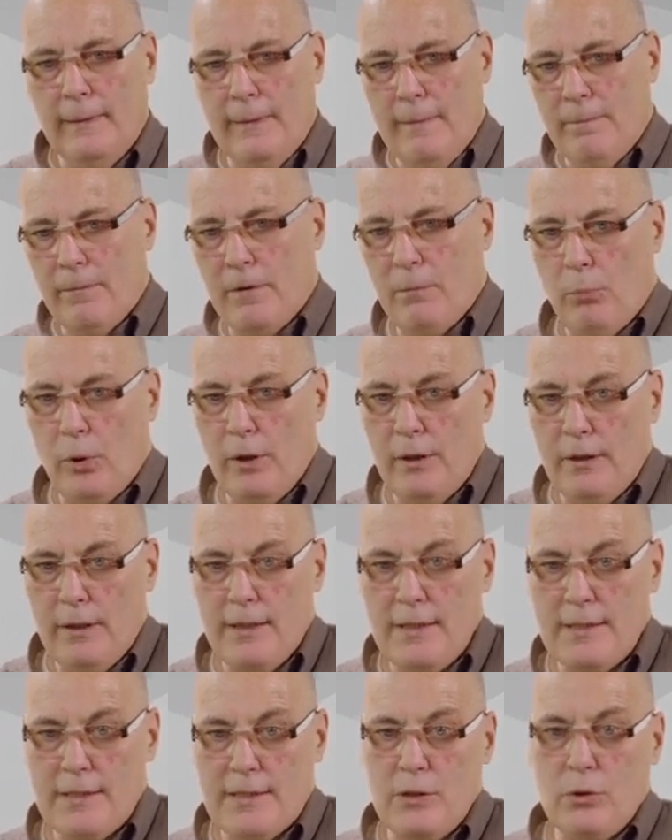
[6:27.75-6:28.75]
The point
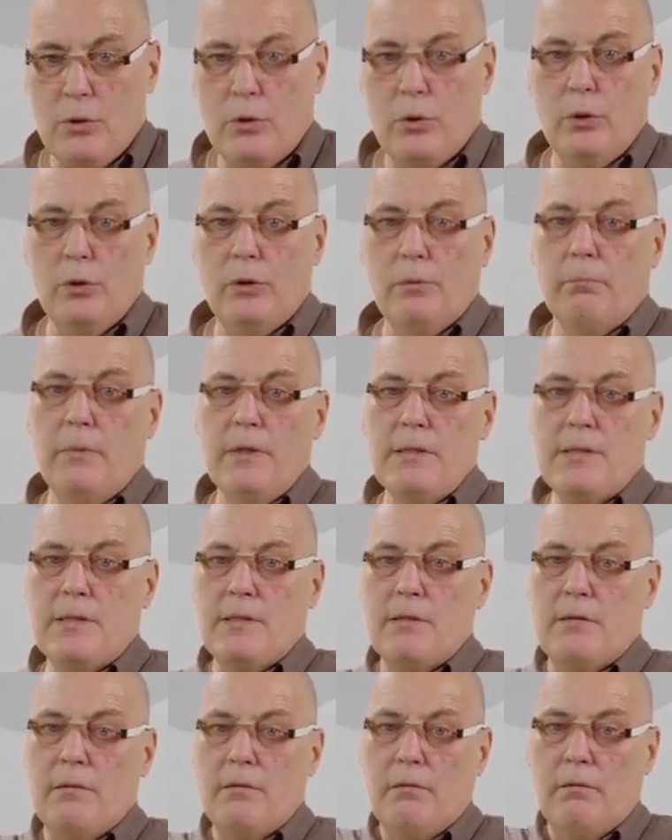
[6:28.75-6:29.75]
is you could
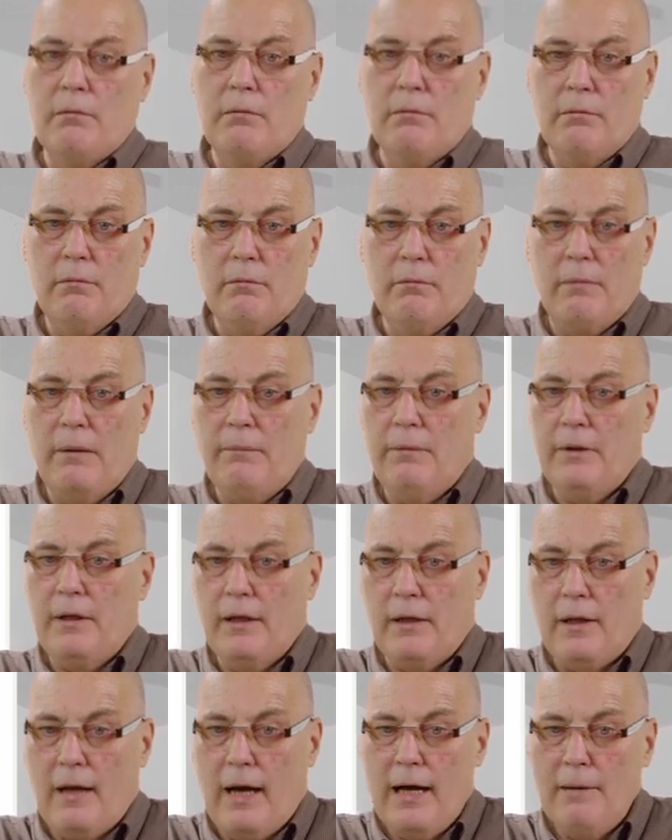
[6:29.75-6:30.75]
miss, maybe
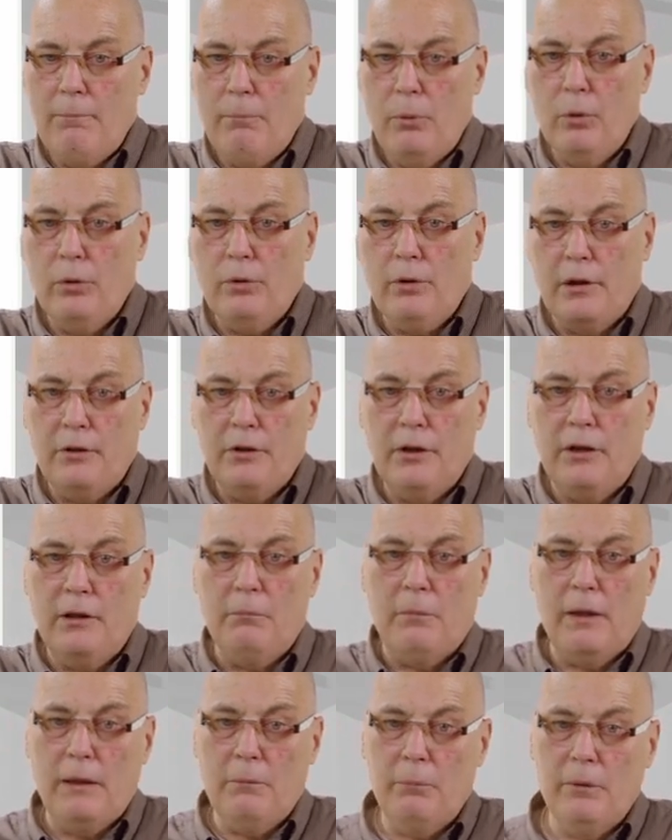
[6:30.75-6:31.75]
that light blue criteria
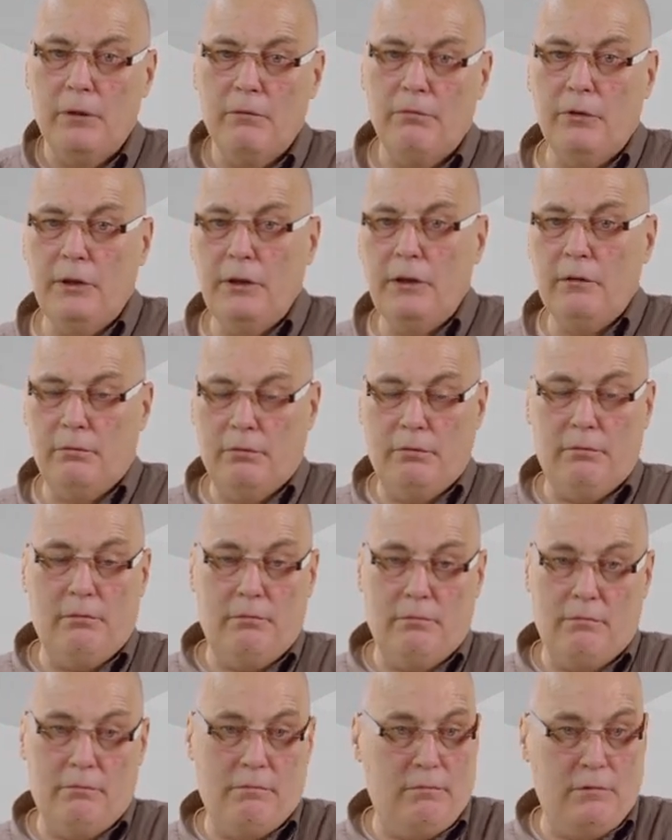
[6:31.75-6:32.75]
might be a very
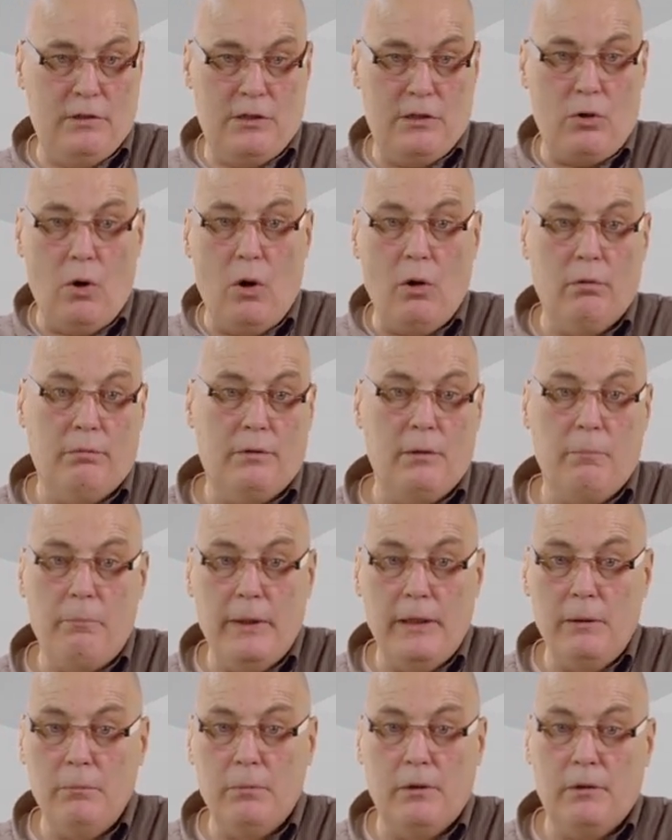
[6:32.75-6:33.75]
strong,
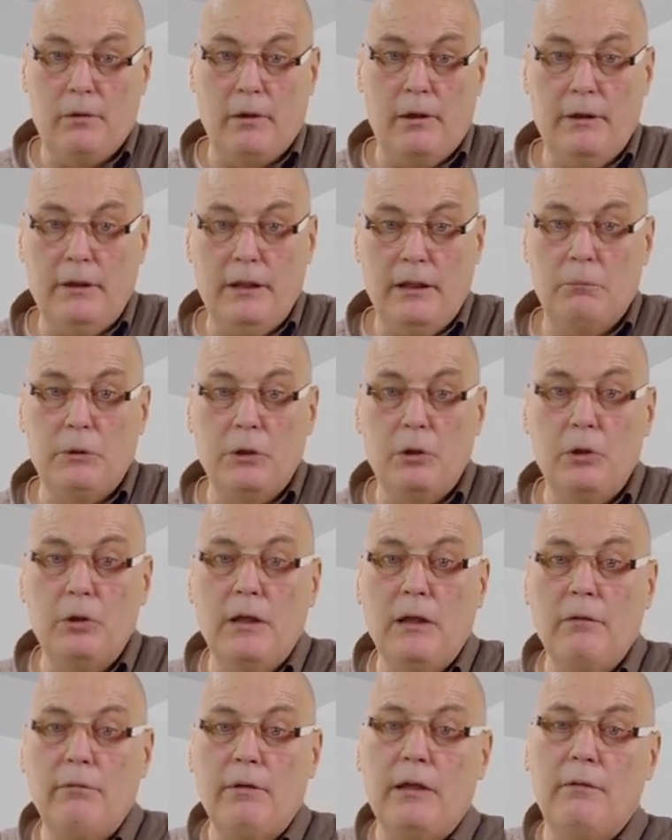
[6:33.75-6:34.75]
dependable criteria, but you
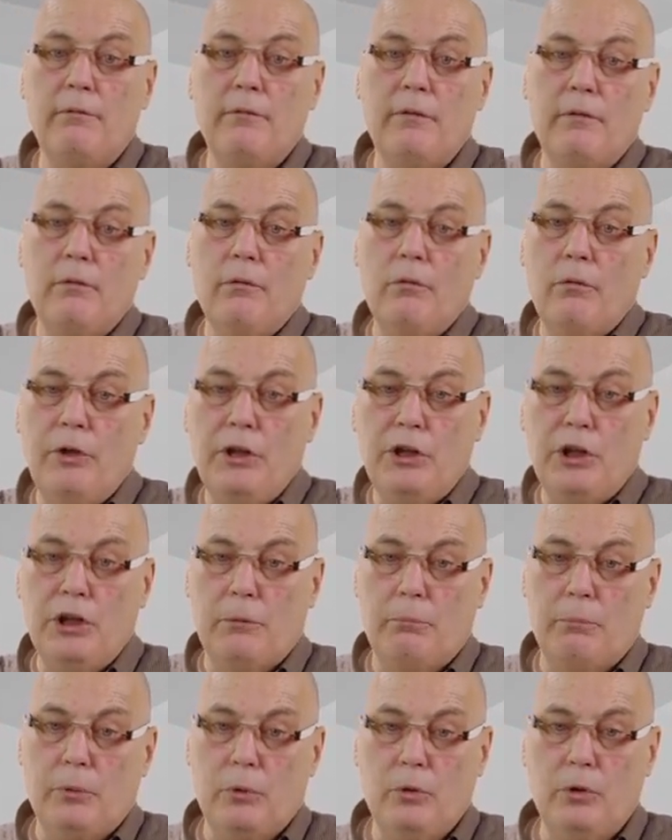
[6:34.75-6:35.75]
never even reach
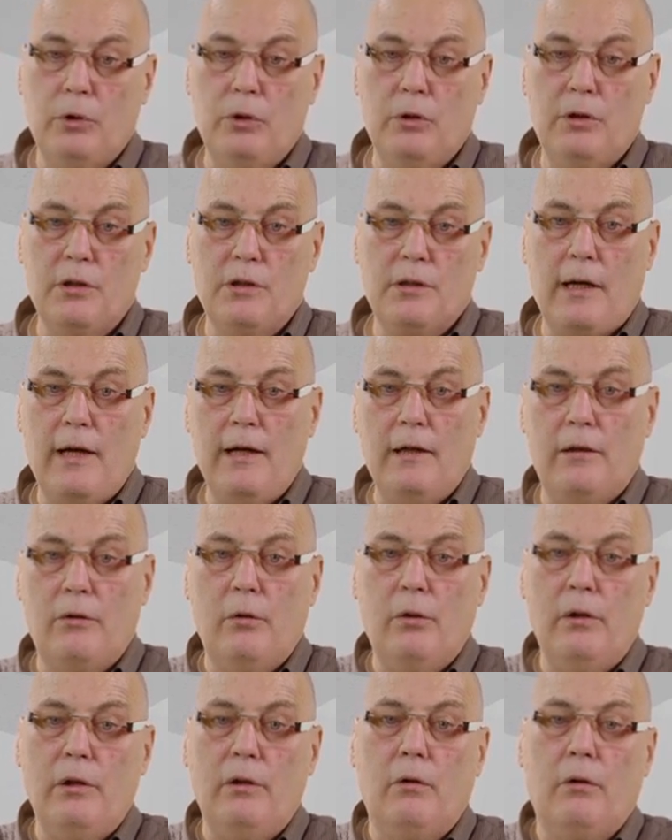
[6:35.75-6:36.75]
it because you decided
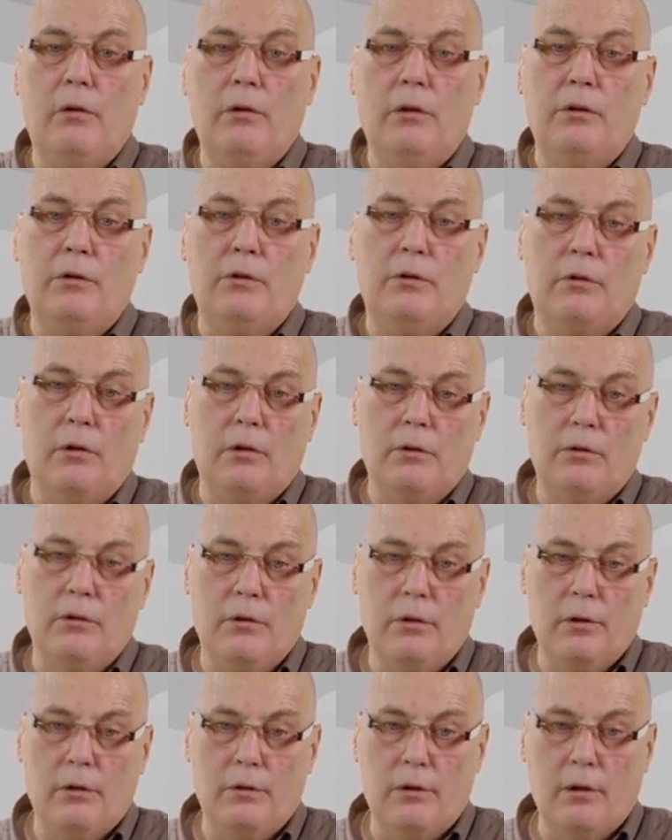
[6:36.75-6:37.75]
early on that you're going to
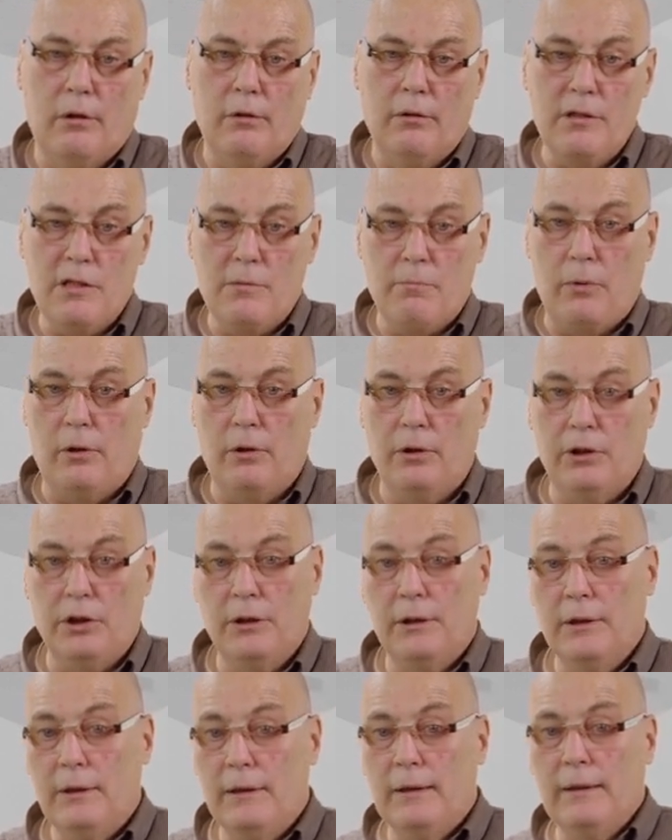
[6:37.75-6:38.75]
go down this branch.
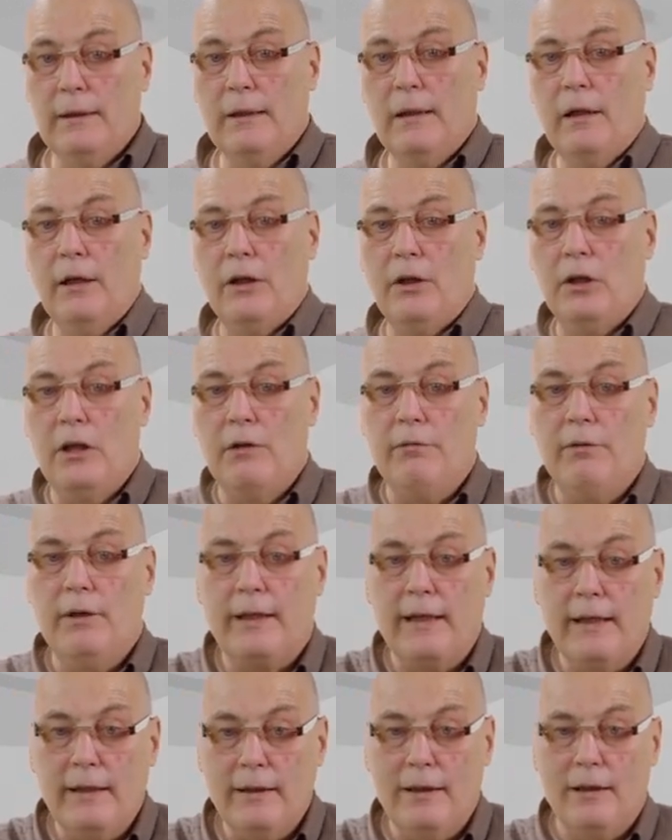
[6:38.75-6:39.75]
You never
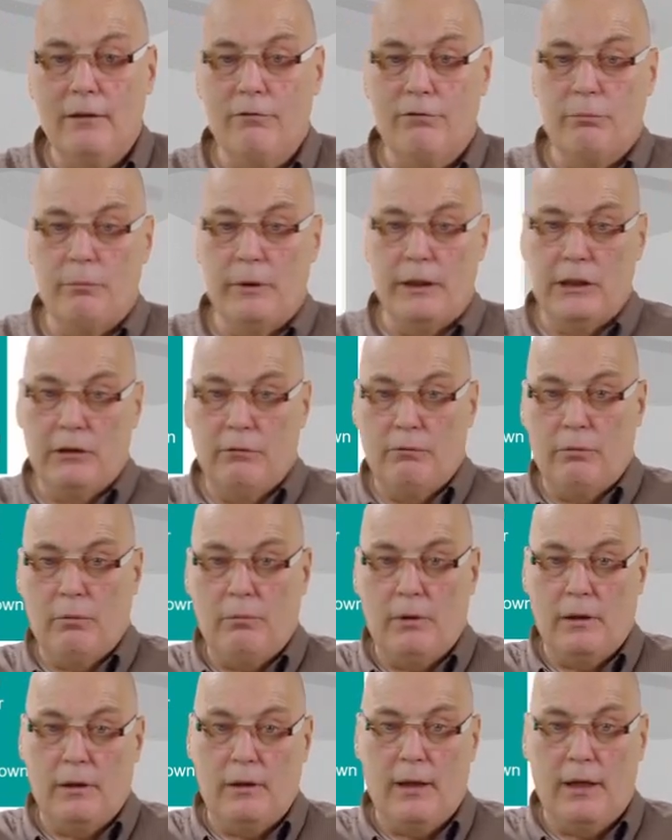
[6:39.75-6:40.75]
get the information
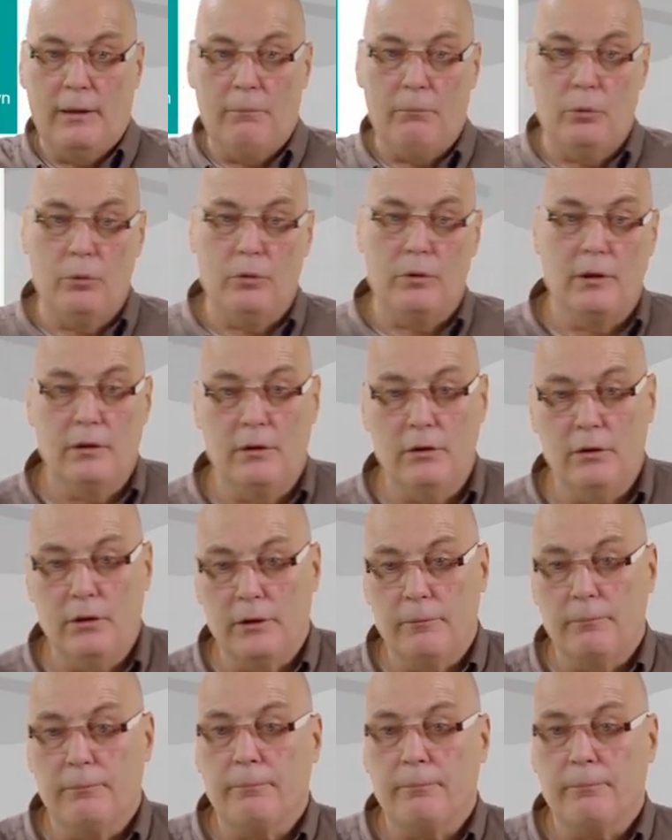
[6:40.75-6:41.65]
from that light blue criteria.